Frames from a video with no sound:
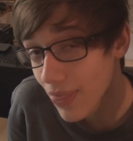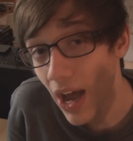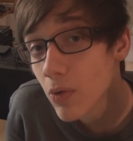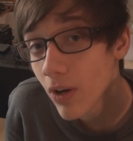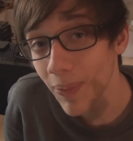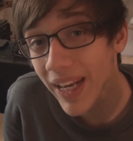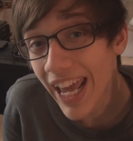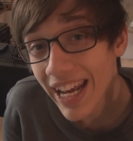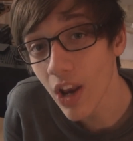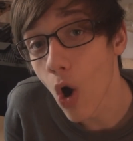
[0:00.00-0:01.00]
that would have been
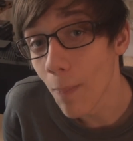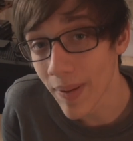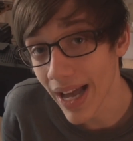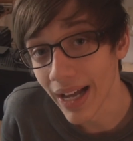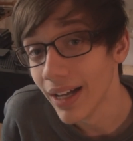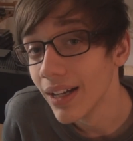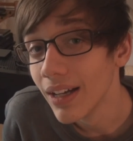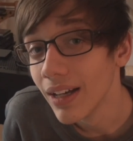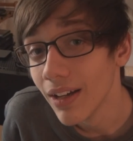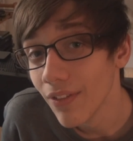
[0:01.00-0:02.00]
a lot better
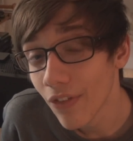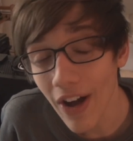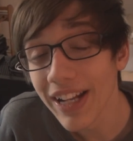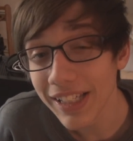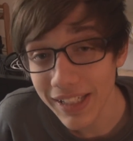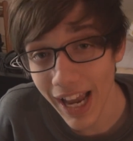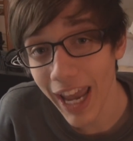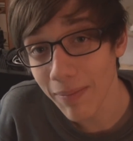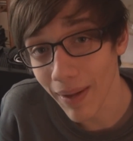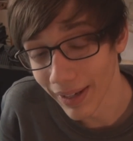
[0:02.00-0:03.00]
for
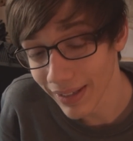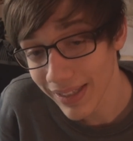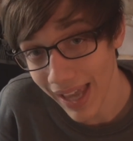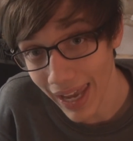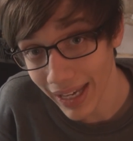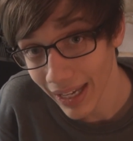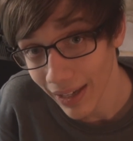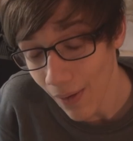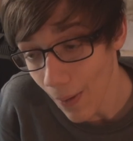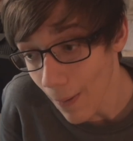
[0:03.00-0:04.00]
entertainment's sake.
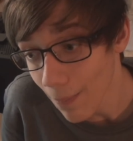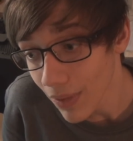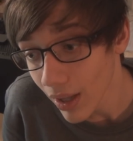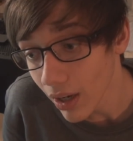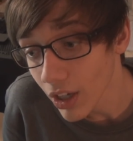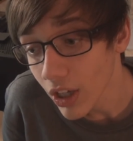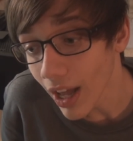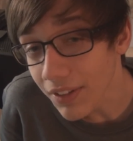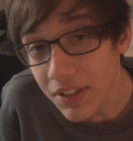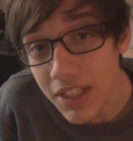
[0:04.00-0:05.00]

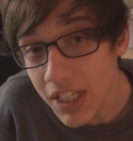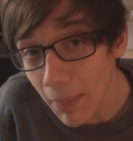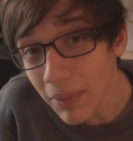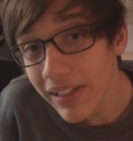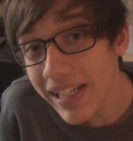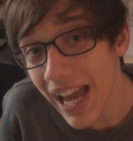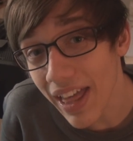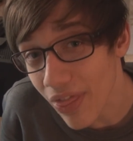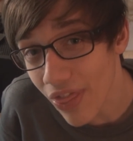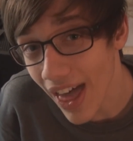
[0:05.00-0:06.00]
A double
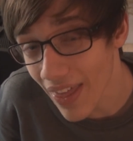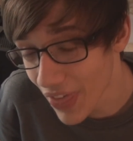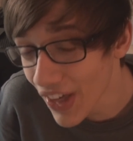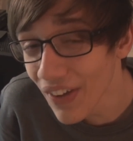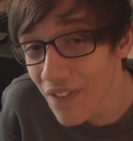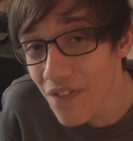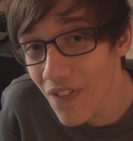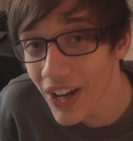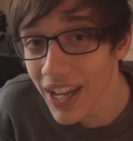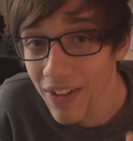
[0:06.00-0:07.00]
death at the
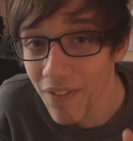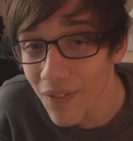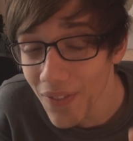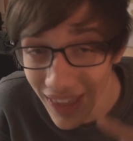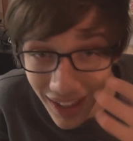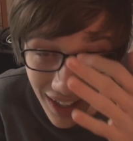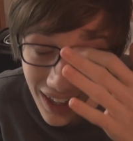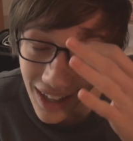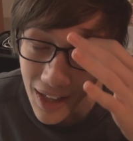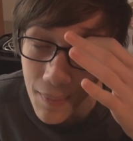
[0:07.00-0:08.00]
fucking
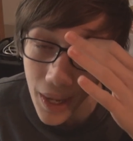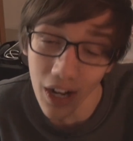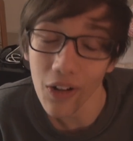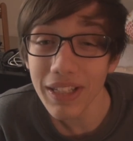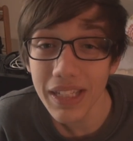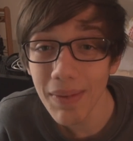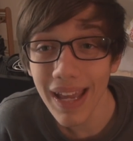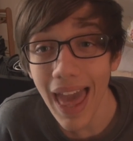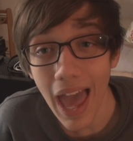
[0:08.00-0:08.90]
penultimate